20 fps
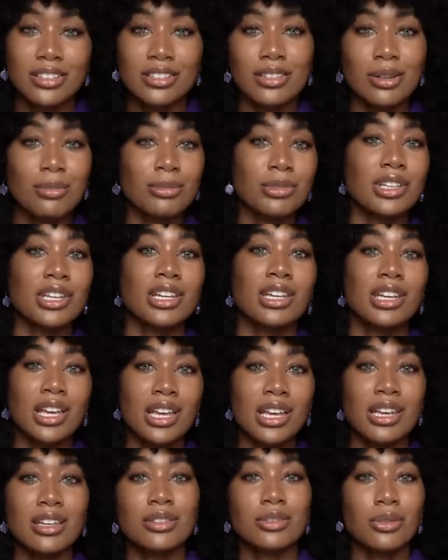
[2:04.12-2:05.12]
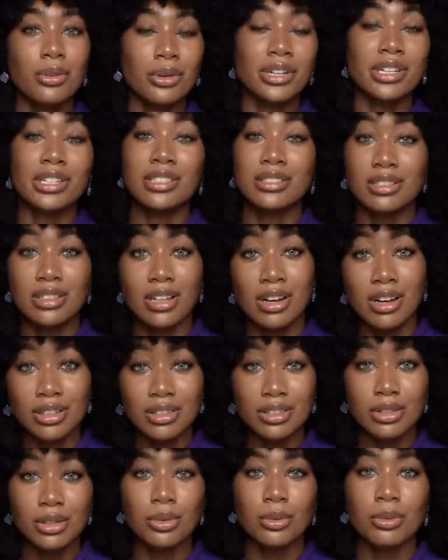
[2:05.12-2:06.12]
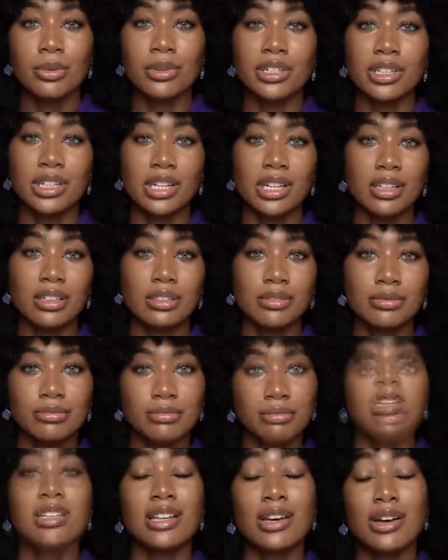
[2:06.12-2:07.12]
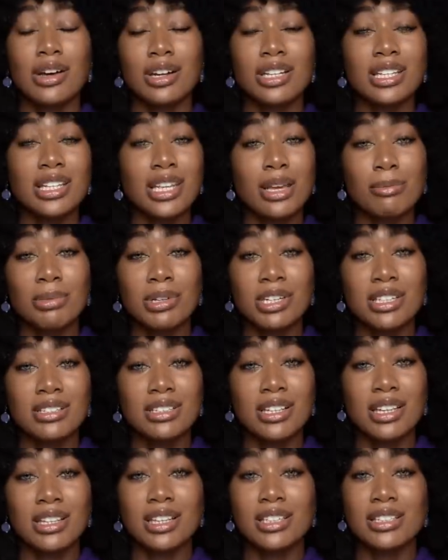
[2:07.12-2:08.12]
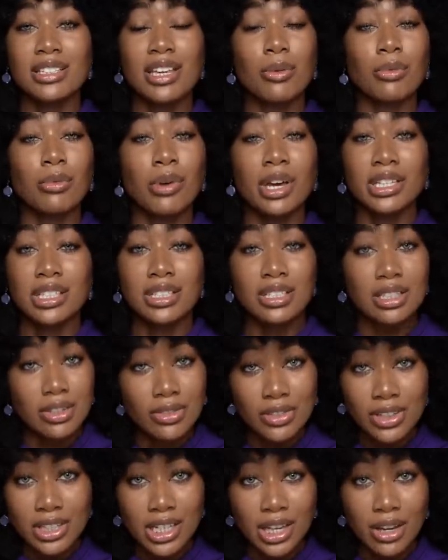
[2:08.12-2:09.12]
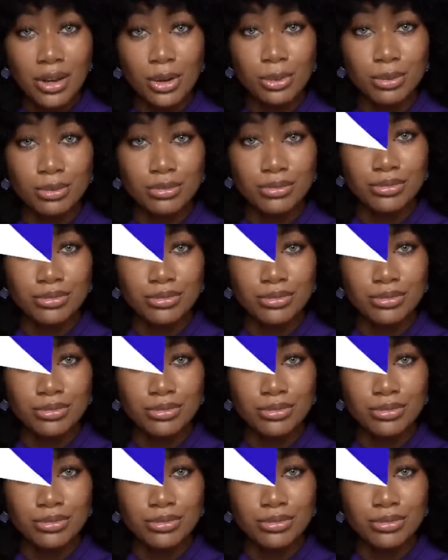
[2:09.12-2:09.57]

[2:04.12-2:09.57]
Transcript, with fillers: something is or is not working. Now, all of that being said, let's get right into the video.